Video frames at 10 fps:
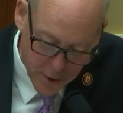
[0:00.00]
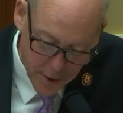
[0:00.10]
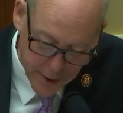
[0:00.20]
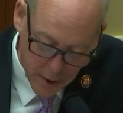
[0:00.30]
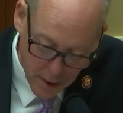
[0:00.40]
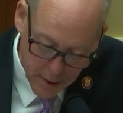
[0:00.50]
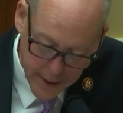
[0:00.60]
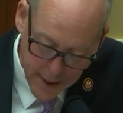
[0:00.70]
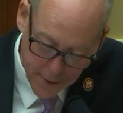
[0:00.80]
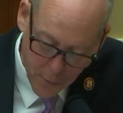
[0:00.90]
occurred in
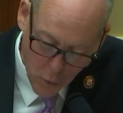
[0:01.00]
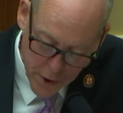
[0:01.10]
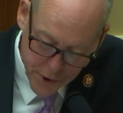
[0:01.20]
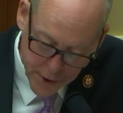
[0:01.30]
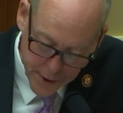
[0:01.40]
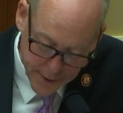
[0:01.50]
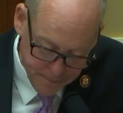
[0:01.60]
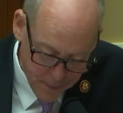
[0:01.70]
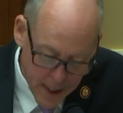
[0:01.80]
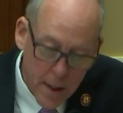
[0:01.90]
Clark County,
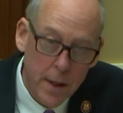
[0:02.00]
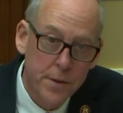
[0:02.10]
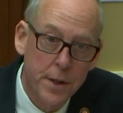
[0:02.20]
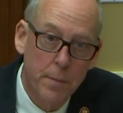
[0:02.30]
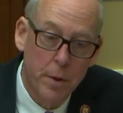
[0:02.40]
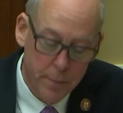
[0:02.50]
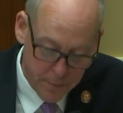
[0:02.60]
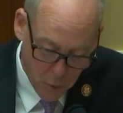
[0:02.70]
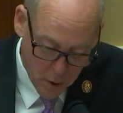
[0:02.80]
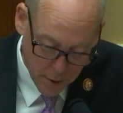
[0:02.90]
Washington, a suburb
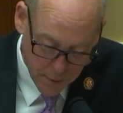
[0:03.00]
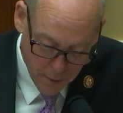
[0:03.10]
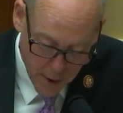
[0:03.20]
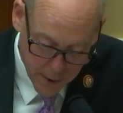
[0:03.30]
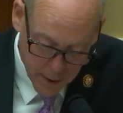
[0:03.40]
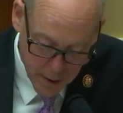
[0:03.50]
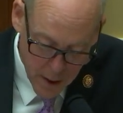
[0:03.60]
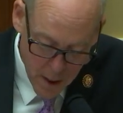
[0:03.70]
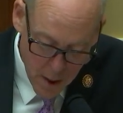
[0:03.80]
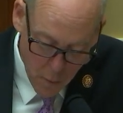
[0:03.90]
of Portland, Oregon,
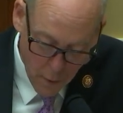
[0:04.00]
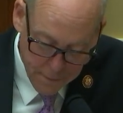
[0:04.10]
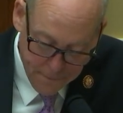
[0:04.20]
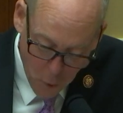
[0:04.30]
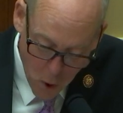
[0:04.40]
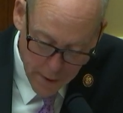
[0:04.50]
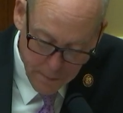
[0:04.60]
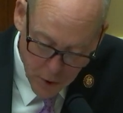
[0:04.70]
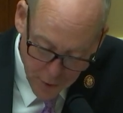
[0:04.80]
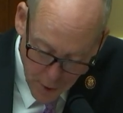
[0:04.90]
with 4
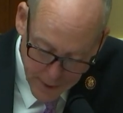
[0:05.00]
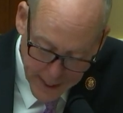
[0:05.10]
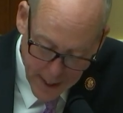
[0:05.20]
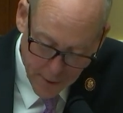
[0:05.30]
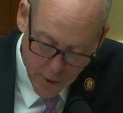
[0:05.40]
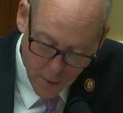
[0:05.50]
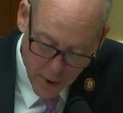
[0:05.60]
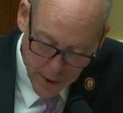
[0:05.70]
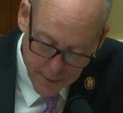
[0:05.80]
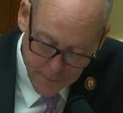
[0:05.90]
in Multnomah County,
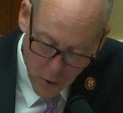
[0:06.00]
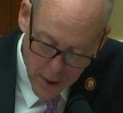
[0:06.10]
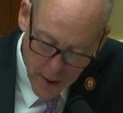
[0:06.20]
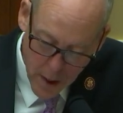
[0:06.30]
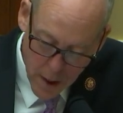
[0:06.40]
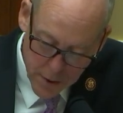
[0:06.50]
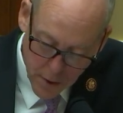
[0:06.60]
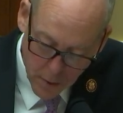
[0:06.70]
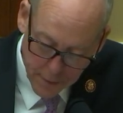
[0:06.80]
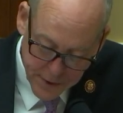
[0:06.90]
Oregon, for a
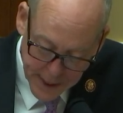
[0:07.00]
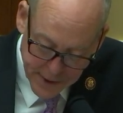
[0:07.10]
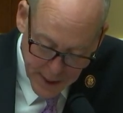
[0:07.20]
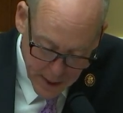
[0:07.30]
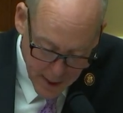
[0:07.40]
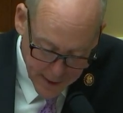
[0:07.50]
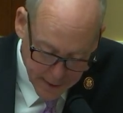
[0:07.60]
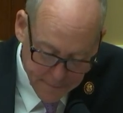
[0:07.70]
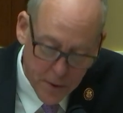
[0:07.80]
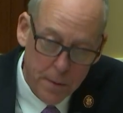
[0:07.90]
total of
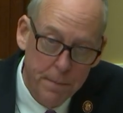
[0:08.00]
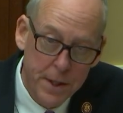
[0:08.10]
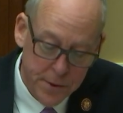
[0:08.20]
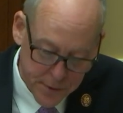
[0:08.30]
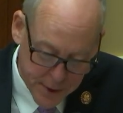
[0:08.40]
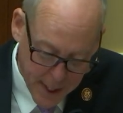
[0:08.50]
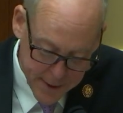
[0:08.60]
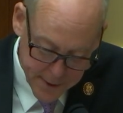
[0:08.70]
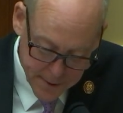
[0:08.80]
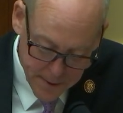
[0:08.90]
69 confirmed measles
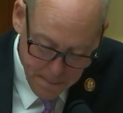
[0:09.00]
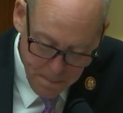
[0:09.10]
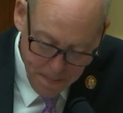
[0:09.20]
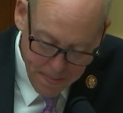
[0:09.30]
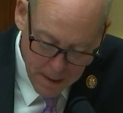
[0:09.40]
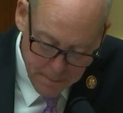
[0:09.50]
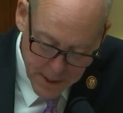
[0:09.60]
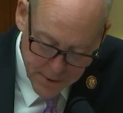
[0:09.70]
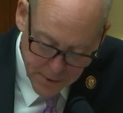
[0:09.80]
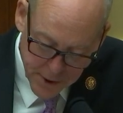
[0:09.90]
cases.
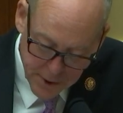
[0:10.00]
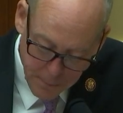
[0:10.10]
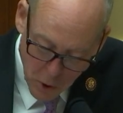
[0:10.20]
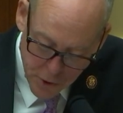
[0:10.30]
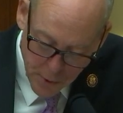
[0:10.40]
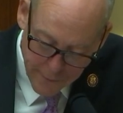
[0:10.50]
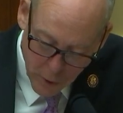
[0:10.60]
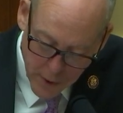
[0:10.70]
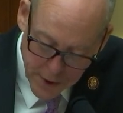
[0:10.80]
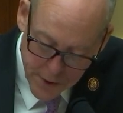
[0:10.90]
Measles exposure
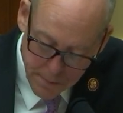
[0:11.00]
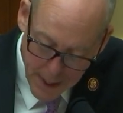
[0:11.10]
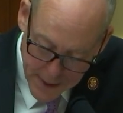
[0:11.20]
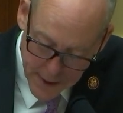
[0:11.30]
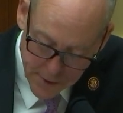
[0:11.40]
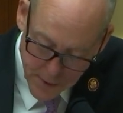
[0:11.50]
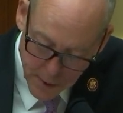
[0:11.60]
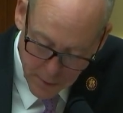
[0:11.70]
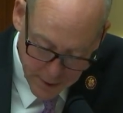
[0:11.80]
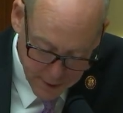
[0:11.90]
even reached my
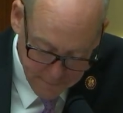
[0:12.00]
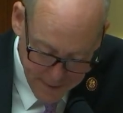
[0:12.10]
district with an